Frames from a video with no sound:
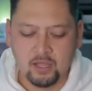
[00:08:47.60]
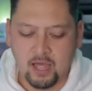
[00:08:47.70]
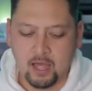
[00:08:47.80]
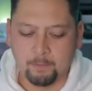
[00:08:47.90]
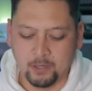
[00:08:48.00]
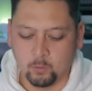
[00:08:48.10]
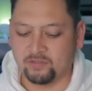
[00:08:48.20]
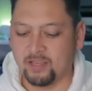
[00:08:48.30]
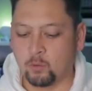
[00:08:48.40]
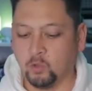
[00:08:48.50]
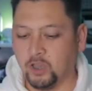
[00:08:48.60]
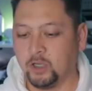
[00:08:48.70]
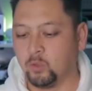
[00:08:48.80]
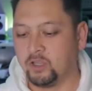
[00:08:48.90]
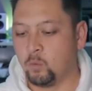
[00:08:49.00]
uh, but it works out
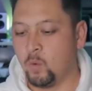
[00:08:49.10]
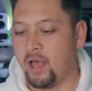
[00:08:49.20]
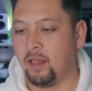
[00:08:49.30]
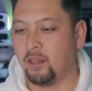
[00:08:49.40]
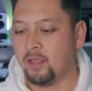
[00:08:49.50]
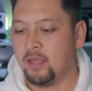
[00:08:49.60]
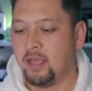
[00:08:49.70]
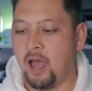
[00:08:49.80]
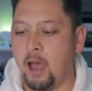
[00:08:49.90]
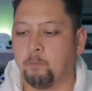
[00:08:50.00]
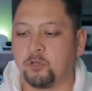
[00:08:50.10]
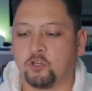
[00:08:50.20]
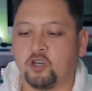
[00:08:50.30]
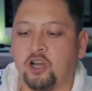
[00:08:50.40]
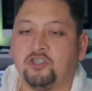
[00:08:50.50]
really, really well. Um, when you're
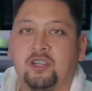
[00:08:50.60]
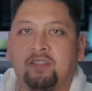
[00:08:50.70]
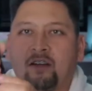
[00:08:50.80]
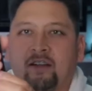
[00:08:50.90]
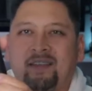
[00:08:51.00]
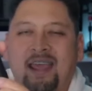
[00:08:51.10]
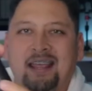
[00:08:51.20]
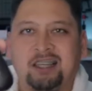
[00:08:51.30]
charging it, there is a